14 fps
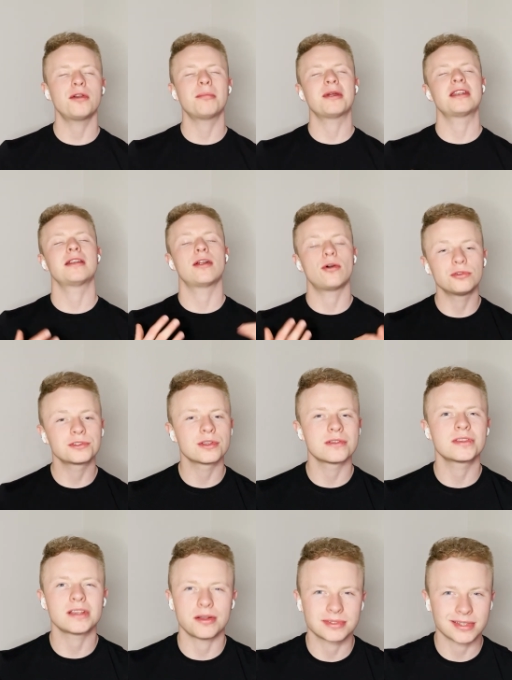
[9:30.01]
but it also
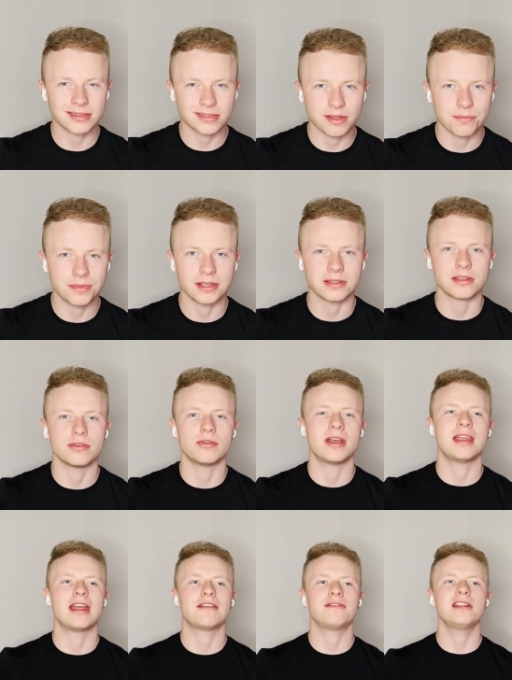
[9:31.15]
sounds like something new, and
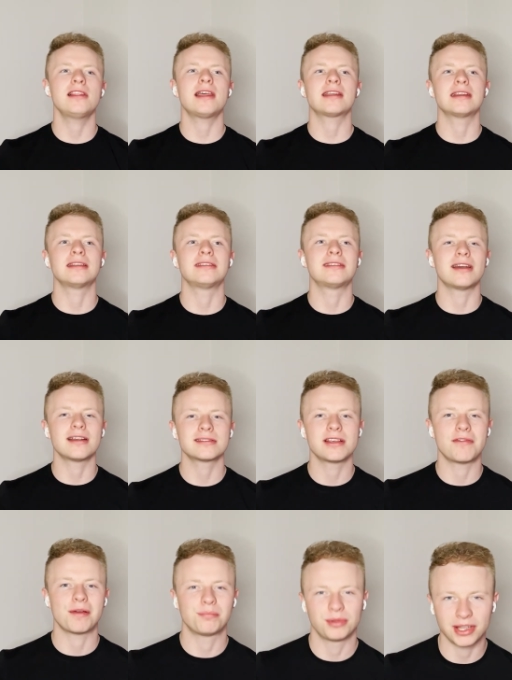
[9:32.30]
I feel like it does have
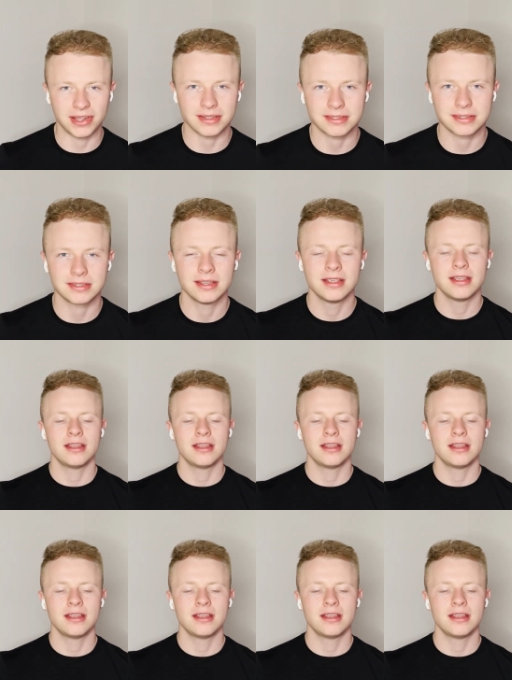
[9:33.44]
a place